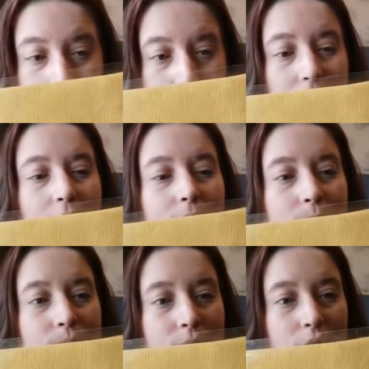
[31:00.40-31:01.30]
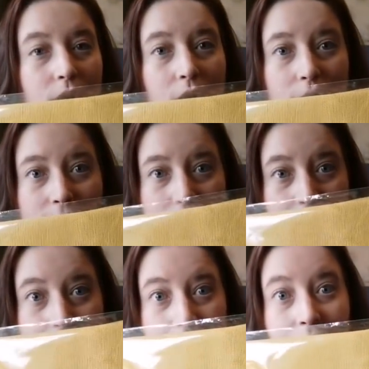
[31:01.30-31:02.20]
of the Month,
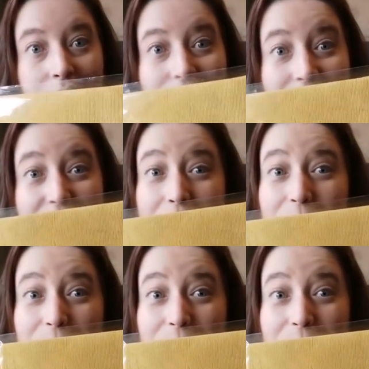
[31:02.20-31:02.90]
Guardian. That is a